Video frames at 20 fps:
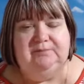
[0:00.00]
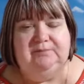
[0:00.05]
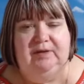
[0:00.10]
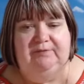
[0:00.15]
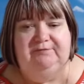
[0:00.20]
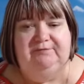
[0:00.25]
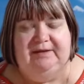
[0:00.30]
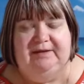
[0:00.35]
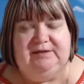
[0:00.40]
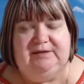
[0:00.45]

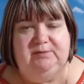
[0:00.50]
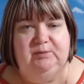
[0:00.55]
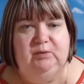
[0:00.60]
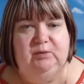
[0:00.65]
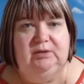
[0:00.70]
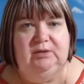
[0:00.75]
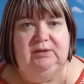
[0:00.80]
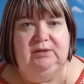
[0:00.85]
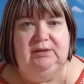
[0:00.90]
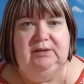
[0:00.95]

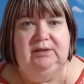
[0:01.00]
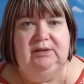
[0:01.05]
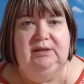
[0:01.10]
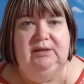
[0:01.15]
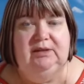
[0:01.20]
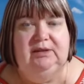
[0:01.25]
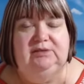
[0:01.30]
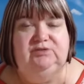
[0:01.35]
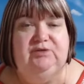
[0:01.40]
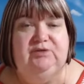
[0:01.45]
Facebook
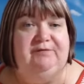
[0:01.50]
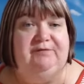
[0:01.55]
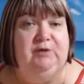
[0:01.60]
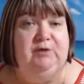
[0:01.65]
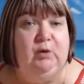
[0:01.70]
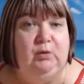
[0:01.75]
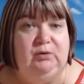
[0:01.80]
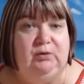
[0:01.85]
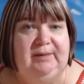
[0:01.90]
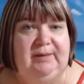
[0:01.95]
traffic
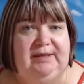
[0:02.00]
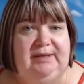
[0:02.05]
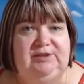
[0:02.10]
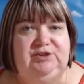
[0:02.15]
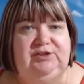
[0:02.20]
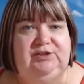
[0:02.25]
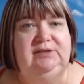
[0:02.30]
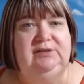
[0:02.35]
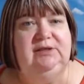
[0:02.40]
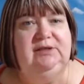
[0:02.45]

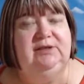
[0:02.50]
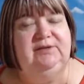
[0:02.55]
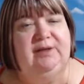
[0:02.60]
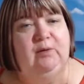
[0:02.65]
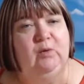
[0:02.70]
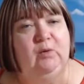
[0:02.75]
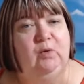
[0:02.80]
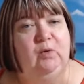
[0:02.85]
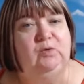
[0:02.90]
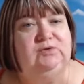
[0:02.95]
automation, they
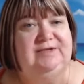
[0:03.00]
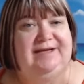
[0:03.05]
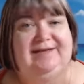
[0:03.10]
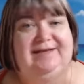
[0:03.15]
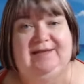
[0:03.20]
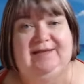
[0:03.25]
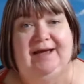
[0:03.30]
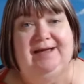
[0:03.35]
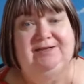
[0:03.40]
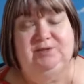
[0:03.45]
were all
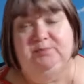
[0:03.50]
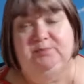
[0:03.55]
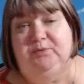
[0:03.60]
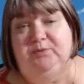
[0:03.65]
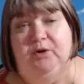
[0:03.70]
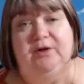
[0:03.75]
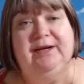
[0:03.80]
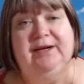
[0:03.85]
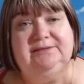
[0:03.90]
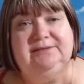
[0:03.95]
together under
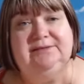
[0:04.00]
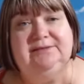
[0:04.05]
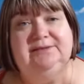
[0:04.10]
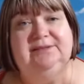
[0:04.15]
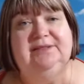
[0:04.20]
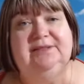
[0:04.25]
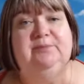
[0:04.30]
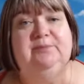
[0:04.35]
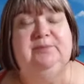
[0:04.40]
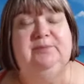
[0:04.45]
product
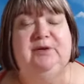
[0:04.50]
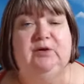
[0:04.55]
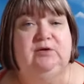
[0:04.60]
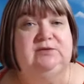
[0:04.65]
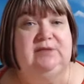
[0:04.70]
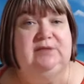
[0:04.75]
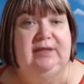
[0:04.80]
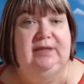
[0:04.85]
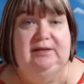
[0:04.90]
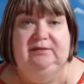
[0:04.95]

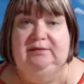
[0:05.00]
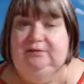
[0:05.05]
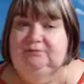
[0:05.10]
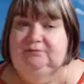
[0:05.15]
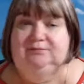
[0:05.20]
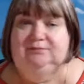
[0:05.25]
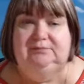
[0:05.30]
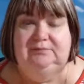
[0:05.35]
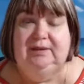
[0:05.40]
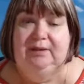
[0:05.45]
because
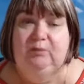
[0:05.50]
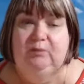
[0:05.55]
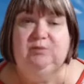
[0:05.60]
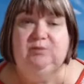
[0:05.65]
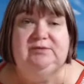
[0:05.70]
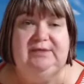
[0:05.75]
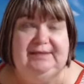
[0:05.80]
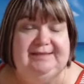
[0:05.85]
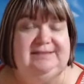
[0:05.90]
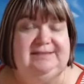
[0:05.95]
it
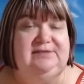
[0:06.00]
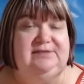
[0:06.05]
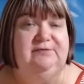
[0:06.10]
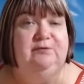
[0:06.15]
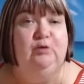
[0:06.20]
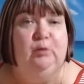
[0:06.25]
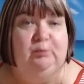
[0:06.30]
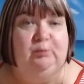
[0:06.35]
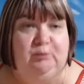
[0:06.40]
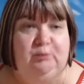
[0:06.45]
was a list
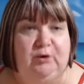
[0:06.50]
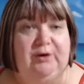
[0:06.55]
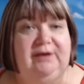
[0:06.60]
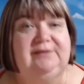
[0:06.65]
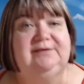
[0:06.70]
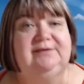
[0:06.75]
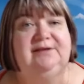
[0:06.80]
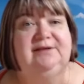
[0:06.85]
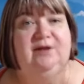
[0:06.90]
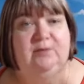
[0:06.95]
for a
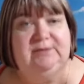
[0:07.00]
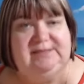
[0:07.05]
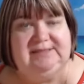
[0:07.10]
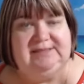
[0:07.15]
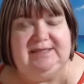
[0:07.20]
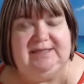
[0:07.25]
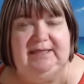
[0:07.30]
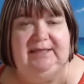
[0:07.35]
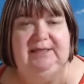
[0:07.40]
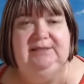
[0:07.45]
product that I was
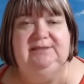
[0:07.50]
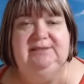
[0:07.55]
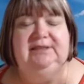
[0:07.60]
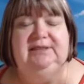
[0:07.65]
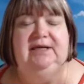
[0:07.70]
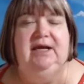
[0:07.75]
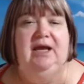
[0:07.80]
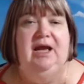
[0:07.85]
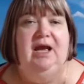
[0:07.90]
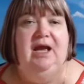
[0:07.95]
selling.
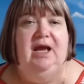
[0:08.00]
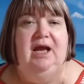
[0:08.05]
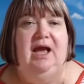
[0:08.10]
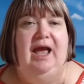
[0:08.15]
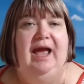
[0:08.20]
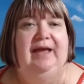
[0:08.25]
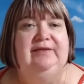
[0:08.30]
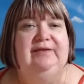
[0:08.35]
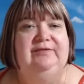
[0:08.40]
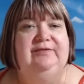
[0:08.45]

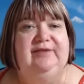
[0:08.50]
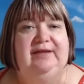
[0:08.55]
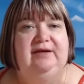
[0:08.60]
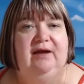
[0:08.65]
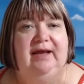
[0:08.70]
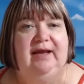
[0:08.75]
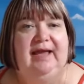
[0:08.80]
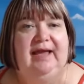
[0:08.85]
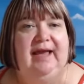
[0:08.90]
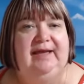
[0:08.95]
And then
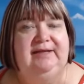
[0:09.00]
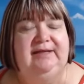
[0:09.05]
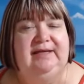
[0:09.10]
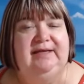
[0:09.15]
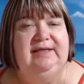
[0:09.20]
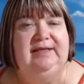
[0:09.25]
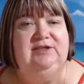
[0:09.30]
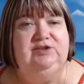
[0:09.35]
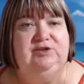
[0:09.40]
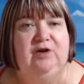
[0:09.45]
I had
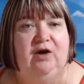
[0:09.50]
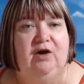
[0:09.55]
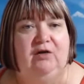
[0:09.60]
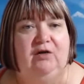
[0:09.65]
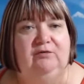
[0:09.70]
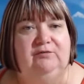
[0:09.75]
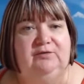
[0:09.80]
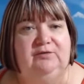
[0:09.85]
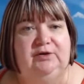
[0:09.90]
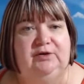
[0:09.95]
each
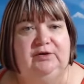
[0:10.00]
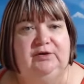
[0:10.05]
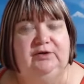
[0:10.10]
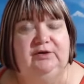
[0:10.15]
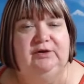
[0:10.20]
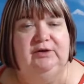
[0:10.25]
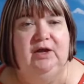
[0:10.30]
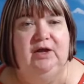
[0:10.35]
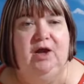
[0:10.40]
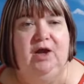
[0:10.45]
of
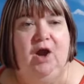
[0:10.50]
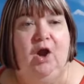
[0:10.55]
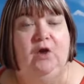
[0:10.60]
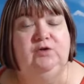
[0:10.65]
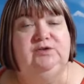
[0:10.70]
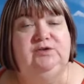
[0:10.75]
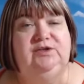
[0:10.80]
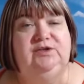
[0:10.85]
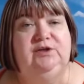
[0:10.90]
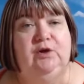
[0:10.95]
the
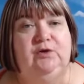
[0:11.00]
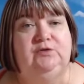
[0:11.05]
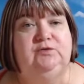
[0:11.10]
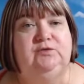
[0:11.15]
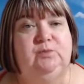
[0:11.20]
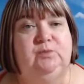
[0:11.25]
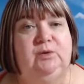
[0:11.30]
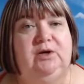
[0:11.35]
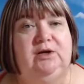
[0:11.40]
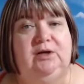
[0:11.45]
OTOs
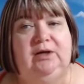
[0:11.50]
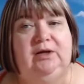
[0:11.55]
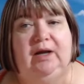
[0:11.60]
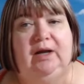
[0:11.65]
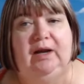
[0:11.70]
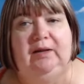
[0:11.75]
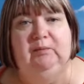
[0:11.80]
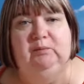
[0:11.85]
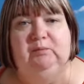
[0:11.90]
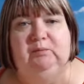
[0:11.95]
were
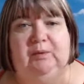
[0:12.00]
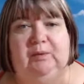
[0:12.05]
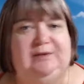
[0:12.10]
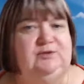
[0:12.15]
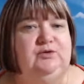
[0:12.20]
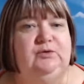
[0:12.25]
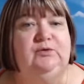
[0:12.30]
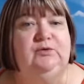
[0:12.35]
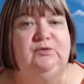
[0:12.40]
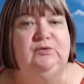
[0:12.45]
1,
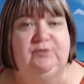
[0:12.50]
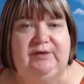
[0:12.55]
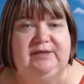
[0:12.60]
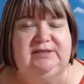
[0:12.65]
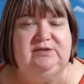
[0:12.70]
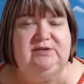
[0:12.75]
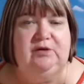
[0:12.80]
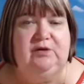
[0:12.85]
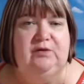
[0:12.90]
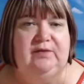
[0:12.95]
2, 3,
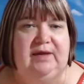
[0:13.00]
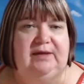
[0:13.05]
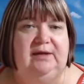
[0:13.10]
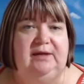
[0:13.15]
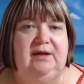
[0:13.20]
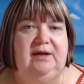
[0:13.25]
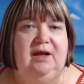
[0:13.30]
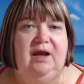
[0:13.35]
so that